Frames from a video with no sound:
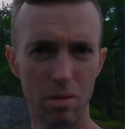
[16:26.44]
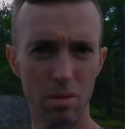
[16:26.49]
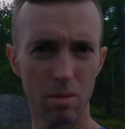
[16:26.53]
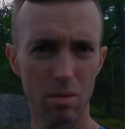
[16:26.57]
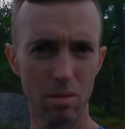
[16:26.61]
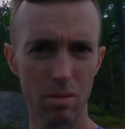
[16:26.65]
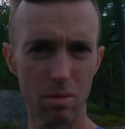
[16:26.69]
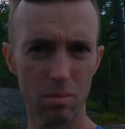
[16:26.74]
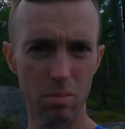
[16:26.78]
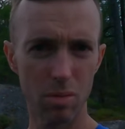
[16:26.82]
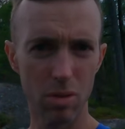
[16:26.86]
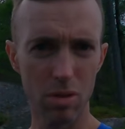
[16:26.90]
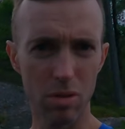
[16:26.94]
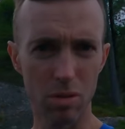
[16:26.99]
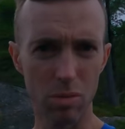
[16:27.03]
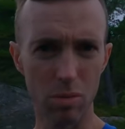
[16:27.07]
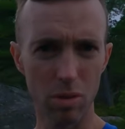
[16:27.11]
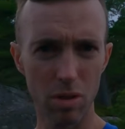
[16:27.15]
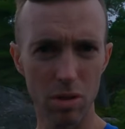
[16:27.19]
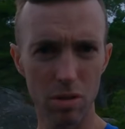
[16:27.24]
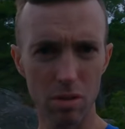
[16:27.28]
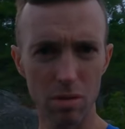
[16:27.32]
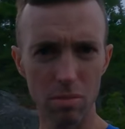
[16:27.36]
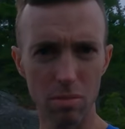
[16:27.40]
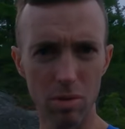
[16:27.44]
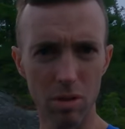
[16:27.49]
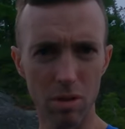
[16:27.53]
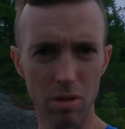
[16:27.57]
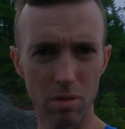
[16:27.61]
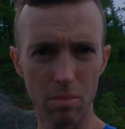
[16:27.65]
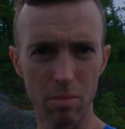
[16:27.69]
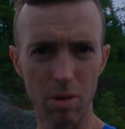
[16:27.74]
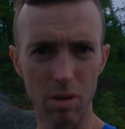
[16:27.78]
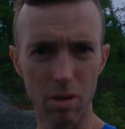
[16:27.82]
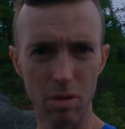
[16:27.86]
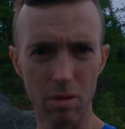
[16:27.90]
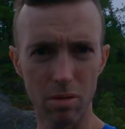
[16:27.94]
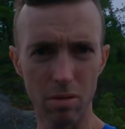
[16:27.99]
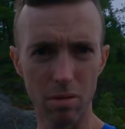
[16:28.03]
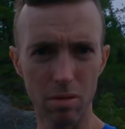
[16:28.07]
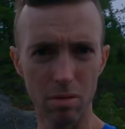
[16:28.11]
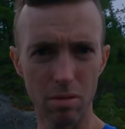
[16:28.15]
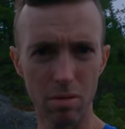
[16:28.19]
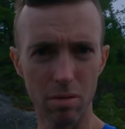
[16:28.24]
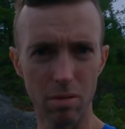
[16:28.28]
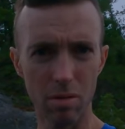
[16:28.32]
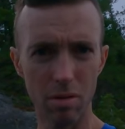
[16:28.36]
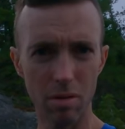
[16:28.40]
Somebody's watching me in the
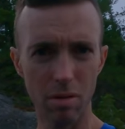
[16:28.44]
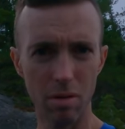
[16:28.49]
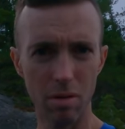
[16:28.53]
background.